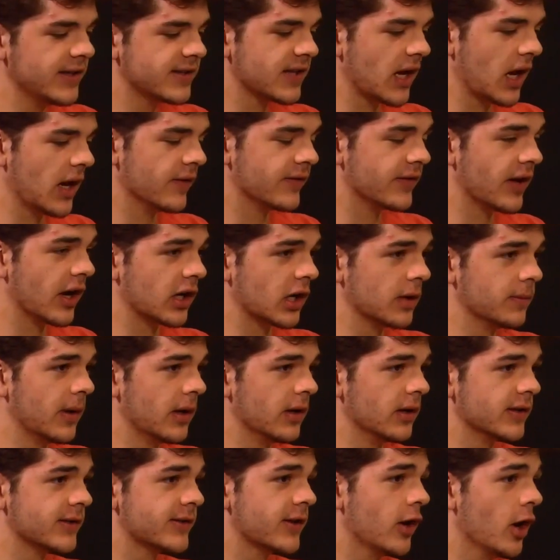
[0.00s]
side of Taco
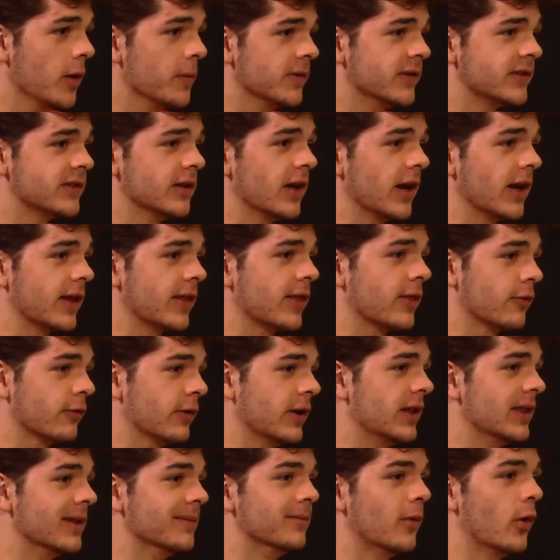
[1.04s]
Bell is they're open until
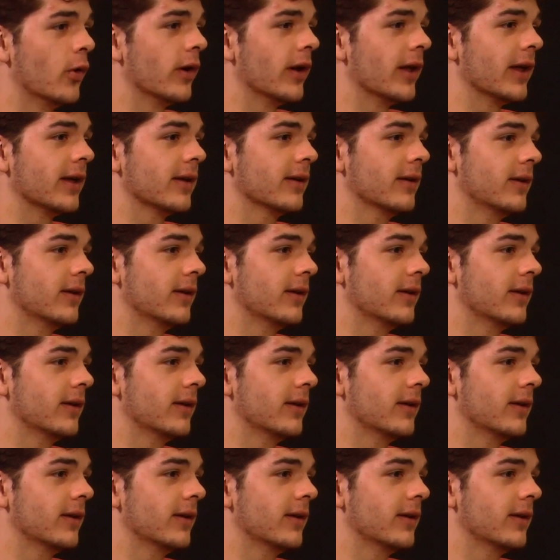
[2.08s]
3 in the morning.